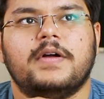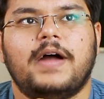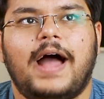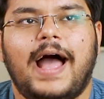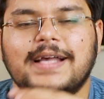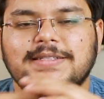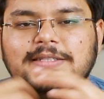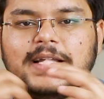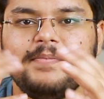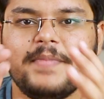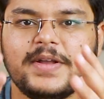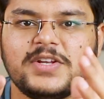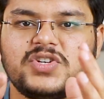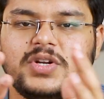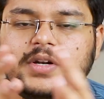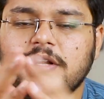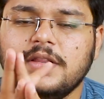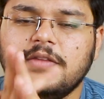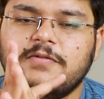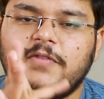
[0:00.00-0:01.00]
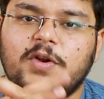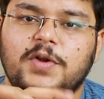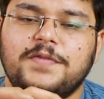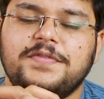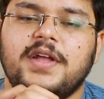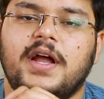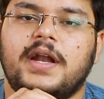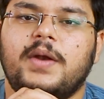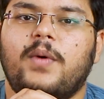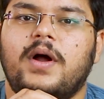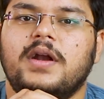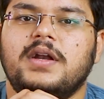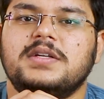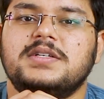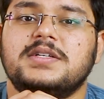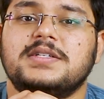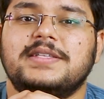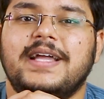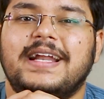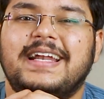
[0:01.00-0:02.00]
As I mentioned in one of the
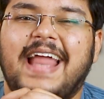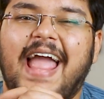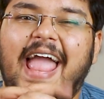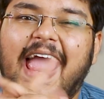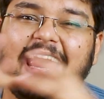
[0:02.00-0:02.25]
advantages that